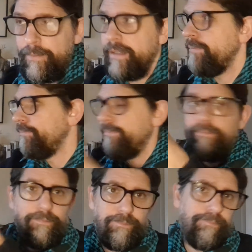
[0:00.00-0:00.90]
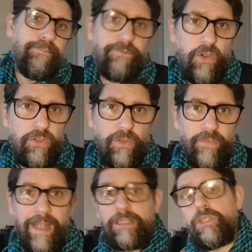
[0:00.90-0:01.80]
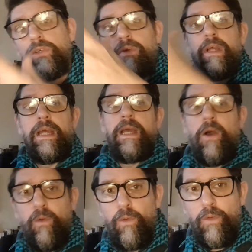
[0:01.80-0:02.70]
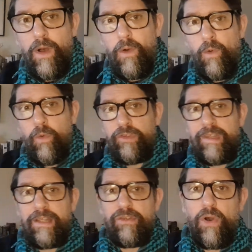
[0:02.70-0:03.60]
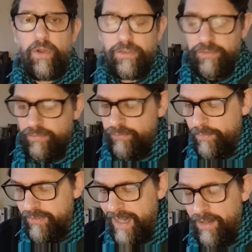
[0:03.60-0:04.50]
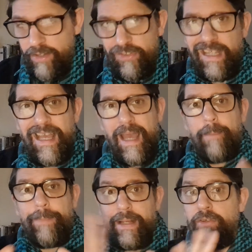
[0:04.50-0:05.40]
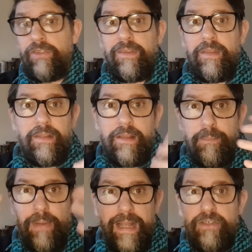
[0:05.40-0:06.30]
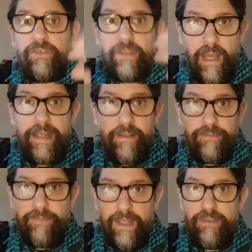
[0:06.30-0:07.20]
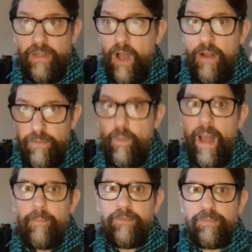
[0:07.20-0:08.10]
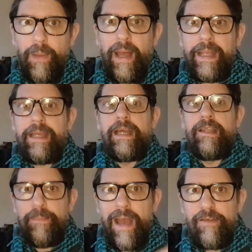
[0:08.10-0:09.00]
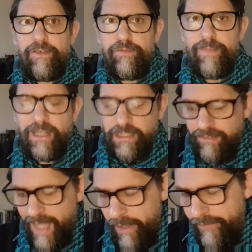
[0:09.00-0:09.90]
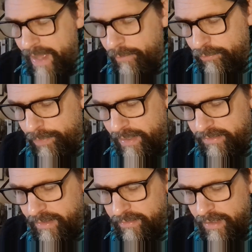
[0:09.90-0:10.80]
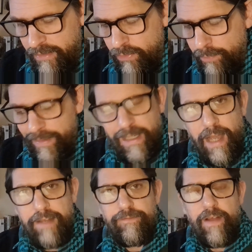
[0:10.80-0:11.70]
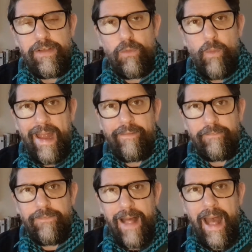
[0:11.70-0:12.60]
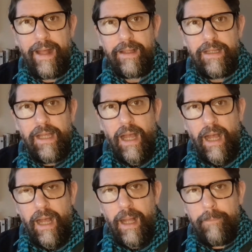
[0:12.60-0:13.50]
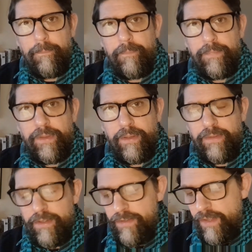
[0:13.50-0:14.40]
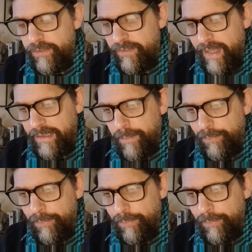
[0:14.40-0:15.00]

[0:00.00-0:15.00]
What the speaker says: going to focus on nature or detox from technology, because the brain just kind of is overwhelmed by the amount of information that's out there with Pisces. So they've got to be kind of very aware of that, that's taking